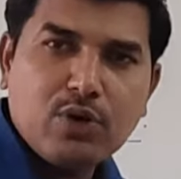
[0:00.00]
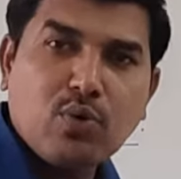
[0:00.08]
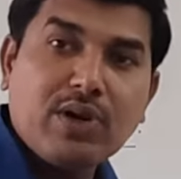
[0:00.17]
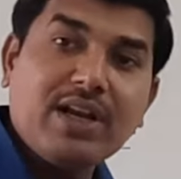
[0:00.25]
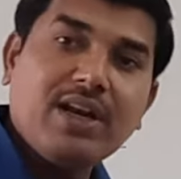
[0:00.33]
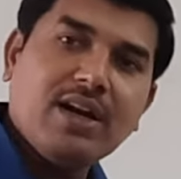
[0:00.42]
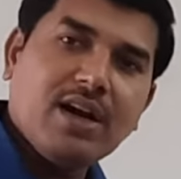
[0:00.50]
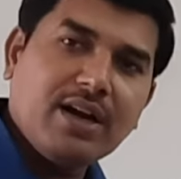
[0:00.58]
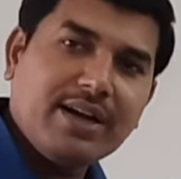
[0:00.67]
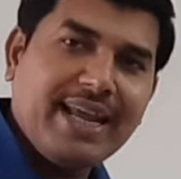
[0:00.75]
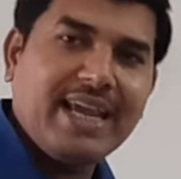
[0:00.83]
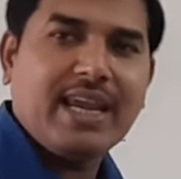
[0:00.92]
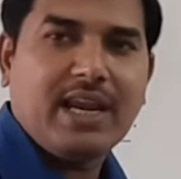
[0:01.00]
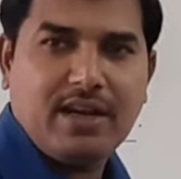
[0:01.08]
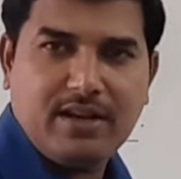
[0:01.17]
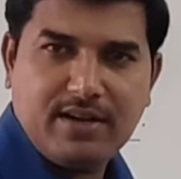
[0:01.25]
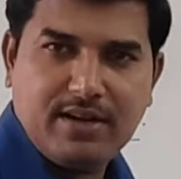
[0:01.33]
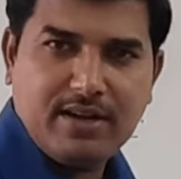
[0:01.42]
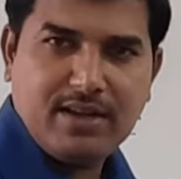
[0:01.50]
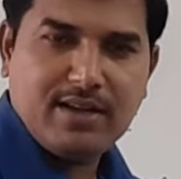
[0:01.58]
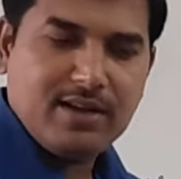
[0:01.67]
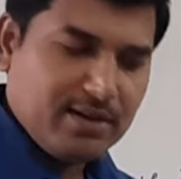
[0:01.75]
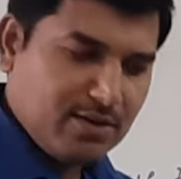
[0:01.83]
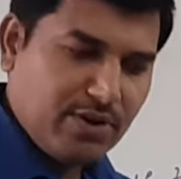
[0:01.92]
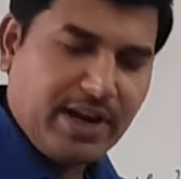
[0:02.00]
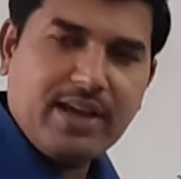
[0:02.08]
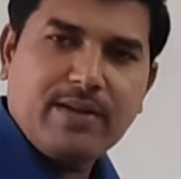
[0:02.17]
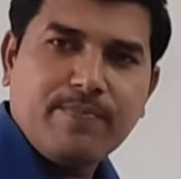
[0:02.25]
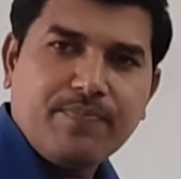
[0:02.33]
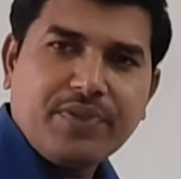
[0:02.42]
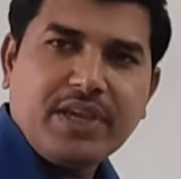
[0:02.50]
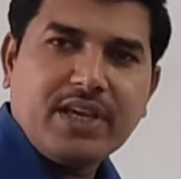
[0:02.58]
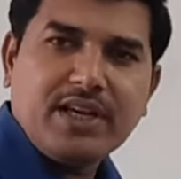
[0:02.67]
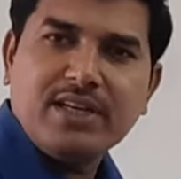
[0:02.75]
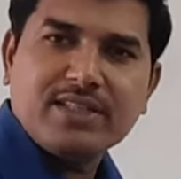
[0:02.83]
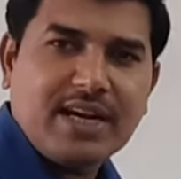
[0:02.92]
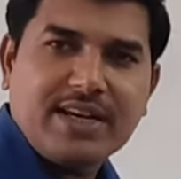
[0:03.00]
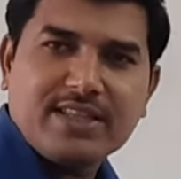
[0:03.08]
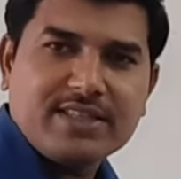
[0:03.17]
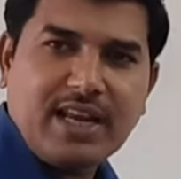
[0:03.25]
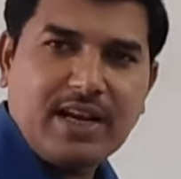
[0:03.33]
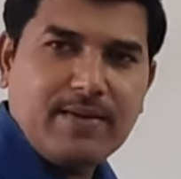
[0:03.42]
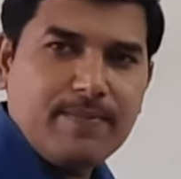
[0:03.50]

to take in, okay, inside the cell.